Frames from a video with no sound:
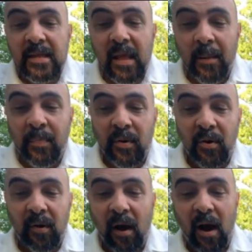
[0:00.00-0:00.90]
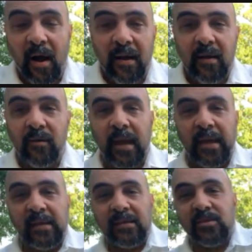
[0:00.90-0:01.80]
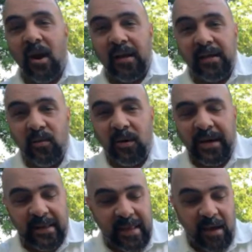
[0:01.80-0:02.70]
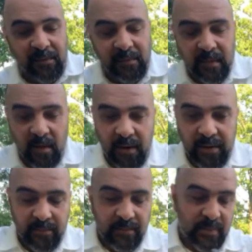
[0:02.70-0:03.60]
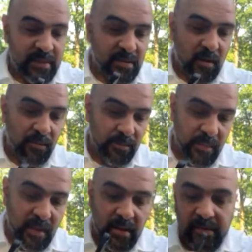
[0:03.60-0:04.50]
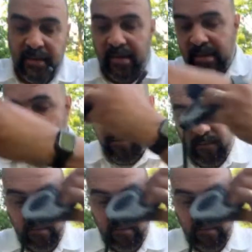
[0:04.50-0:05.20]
Okay, Charlie, you want to get down? All right, let's go. Let's get down.